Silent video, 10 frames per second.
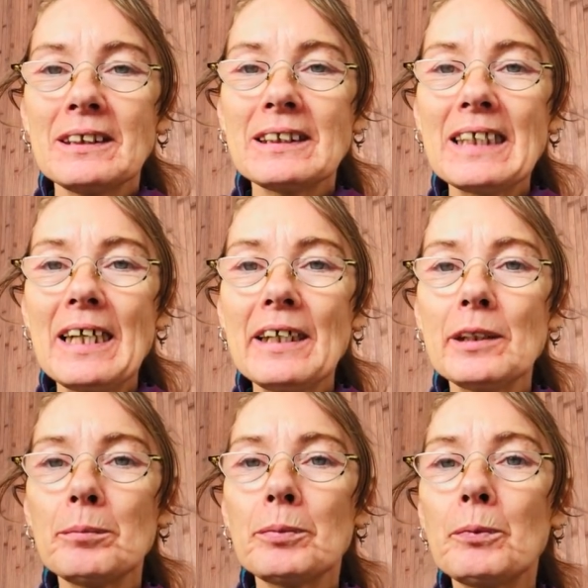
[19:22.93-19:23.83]
to
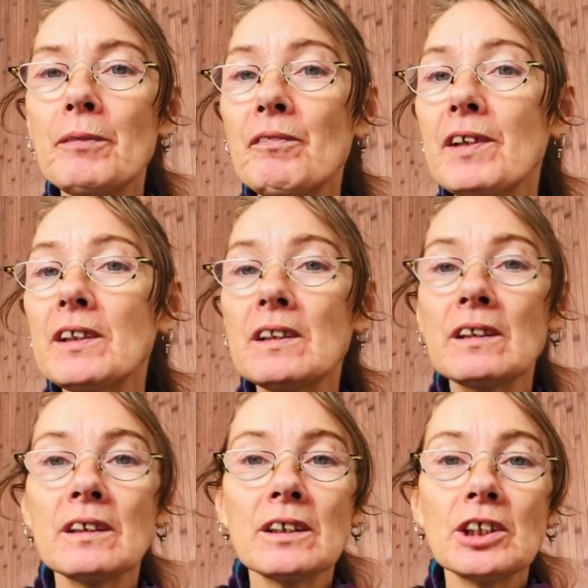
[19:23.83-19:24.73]
help with
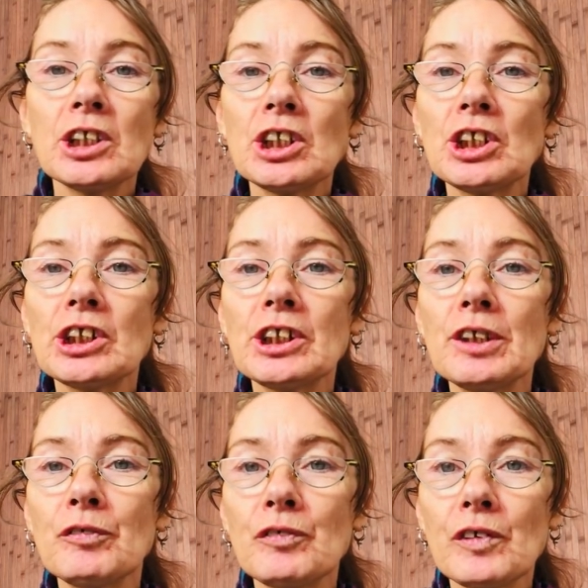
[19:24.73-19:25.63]
this
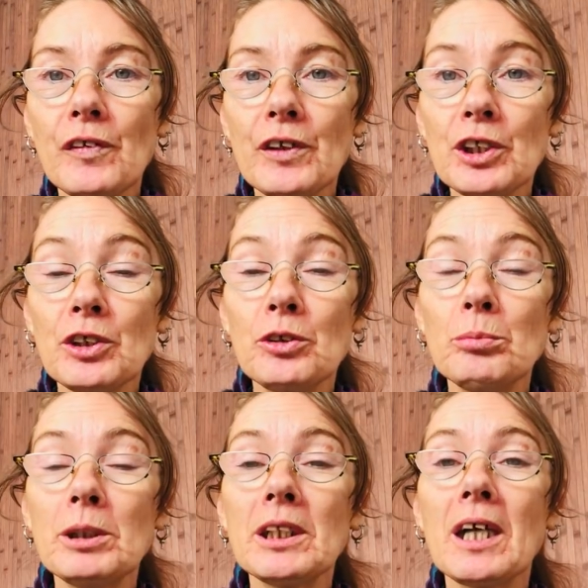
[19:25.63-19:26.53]
shift that
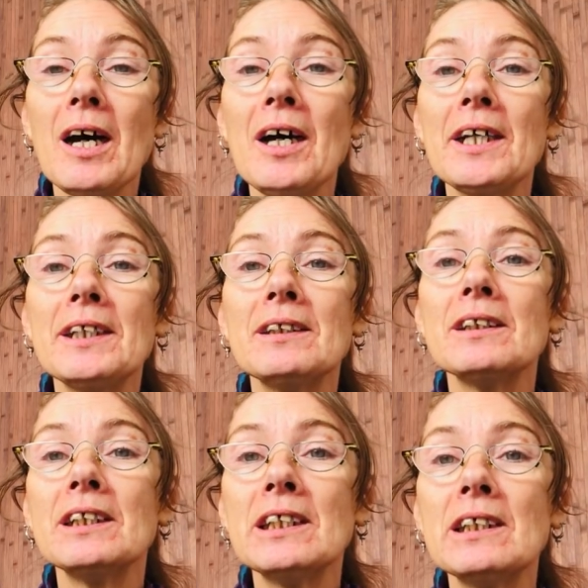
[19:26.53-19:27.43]
humankind
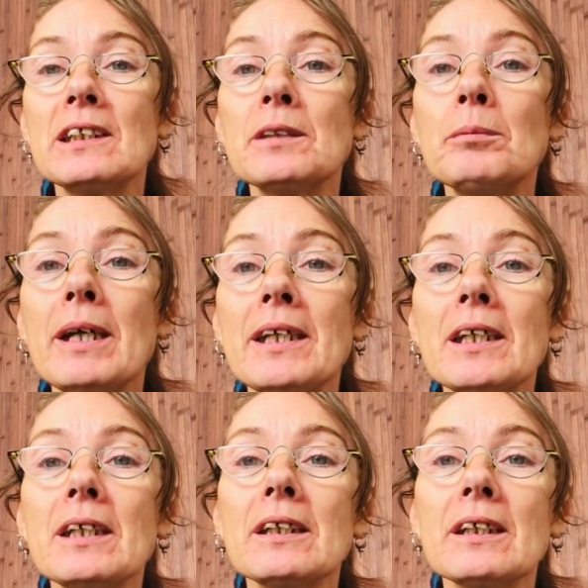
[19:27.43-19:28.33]
needs to
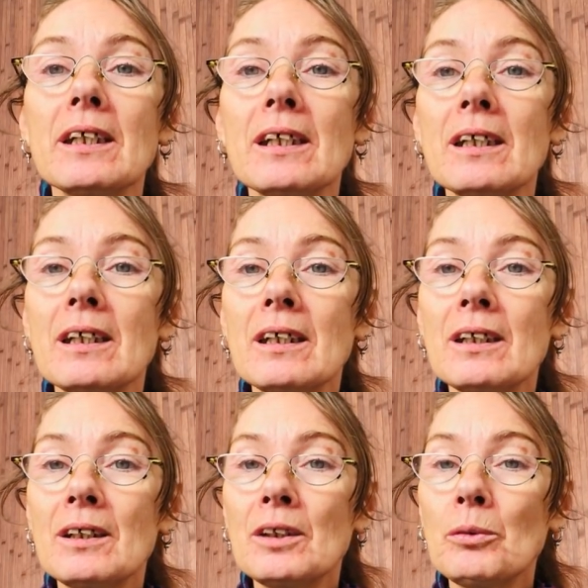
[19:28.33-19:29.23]
make
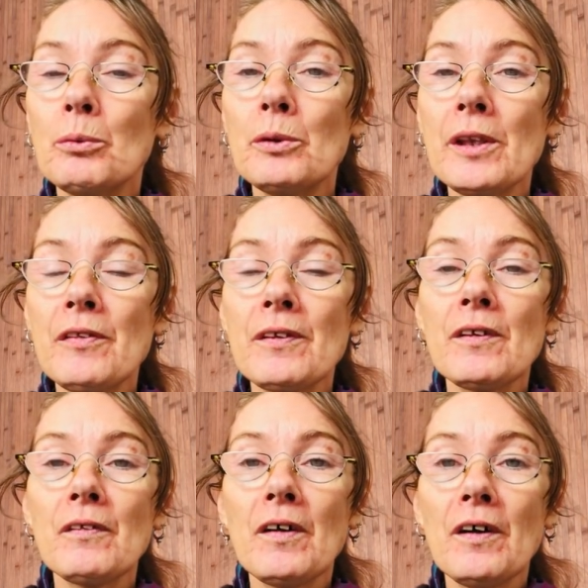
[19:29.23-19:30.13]
with
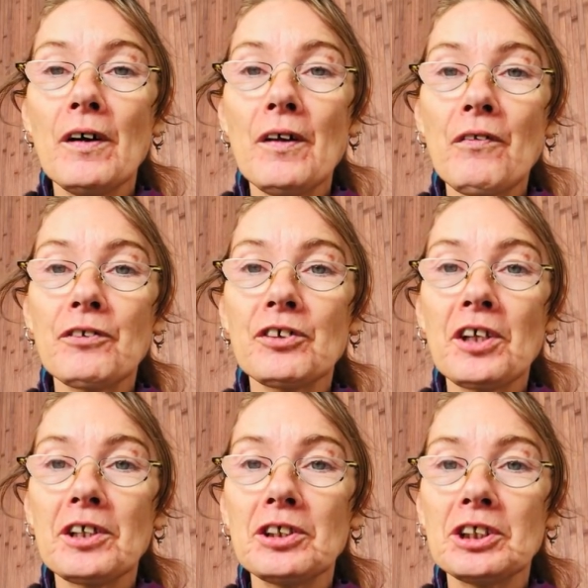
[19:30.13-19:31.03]
the earth
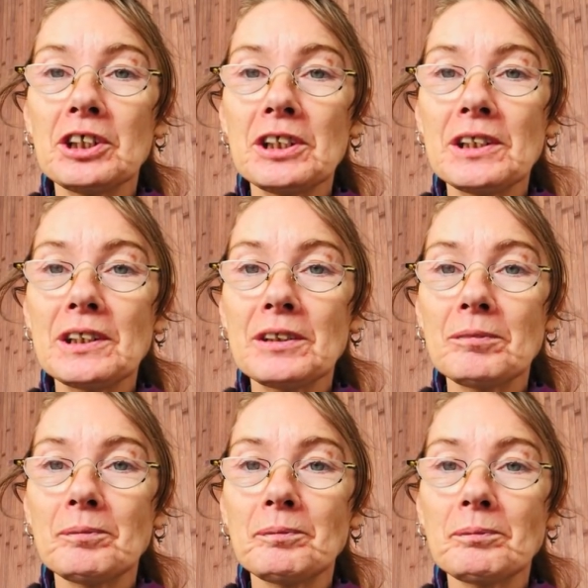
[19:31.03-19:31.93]
changes.
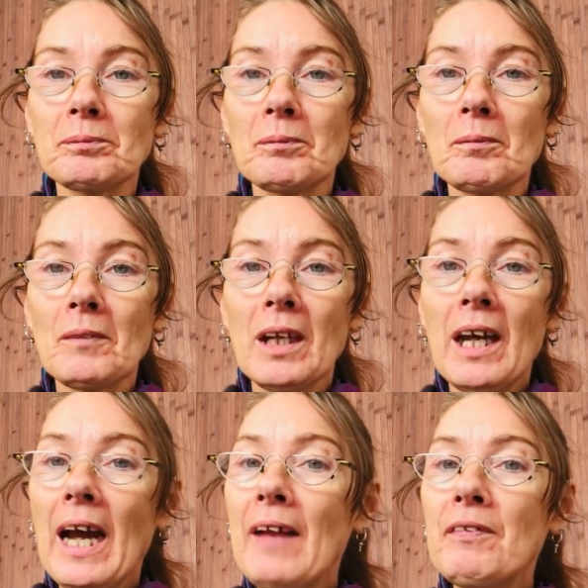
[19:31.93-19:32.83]

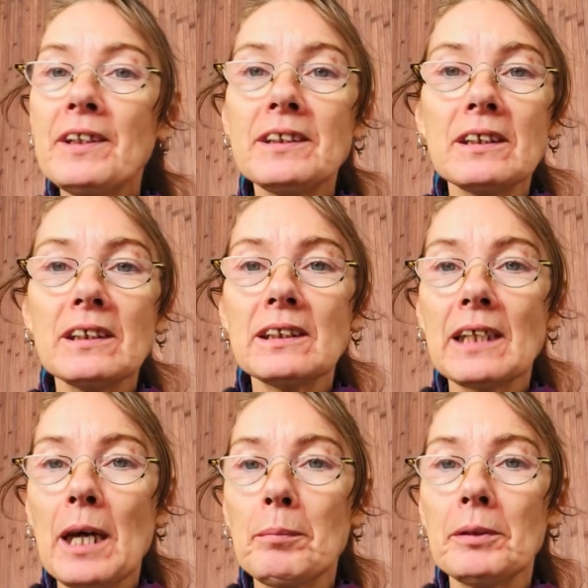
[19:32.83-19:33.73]
And this is
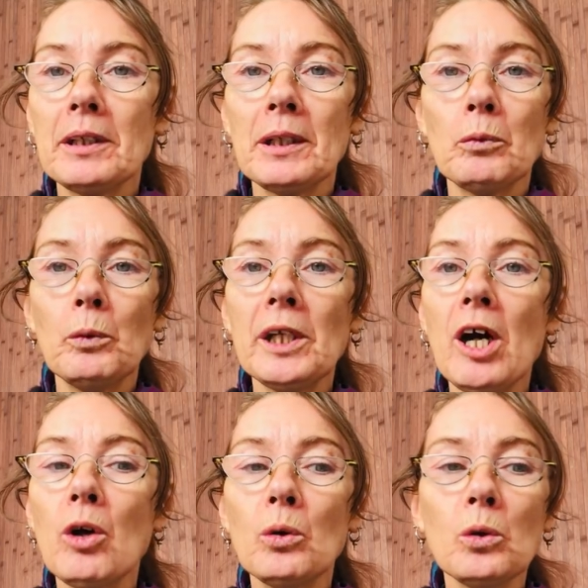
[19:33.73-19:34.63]
happening. We
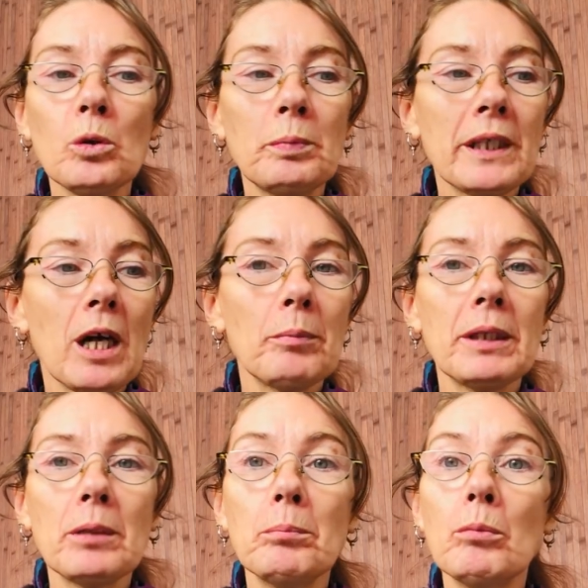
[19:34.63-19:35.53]
are all
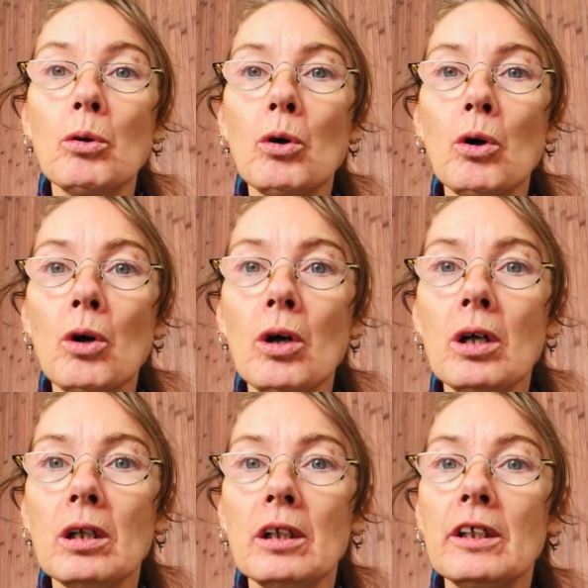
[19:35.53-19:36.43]
becoming more
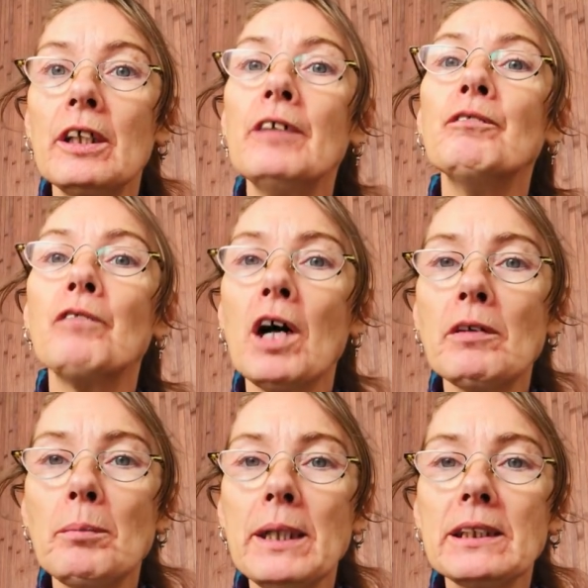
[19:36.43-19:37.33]

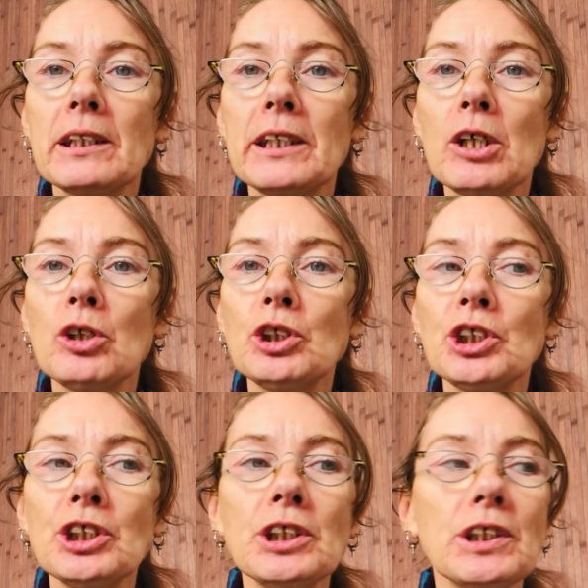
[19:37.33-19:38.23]
environmentally
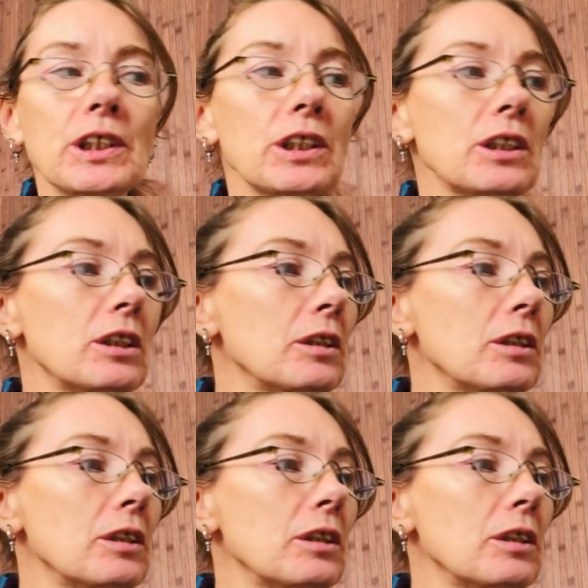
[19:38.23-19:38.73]
conscious